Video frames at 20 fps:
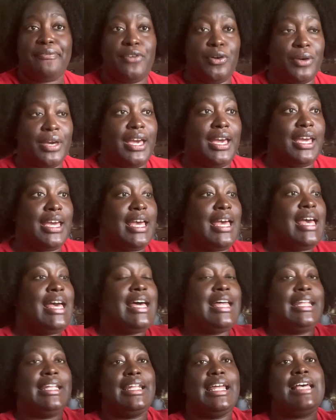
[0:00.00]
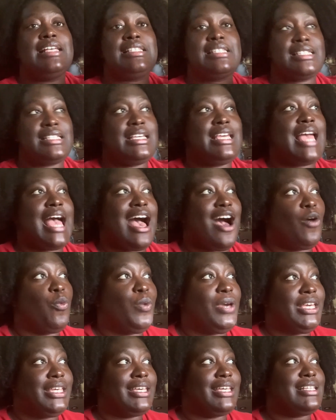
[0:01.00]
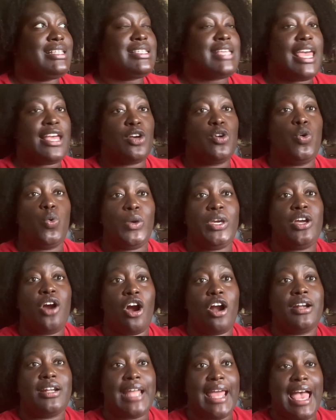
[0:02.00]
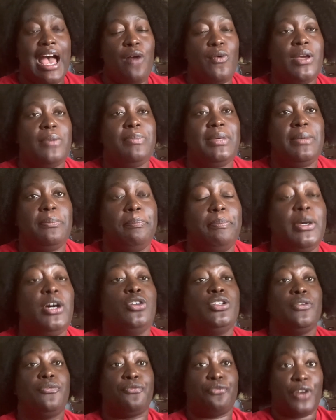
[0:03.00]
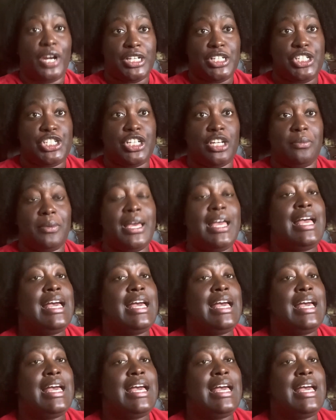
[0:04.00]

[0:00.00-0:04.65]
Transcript: Okay, let's see how we can take who we are now and build a friendship,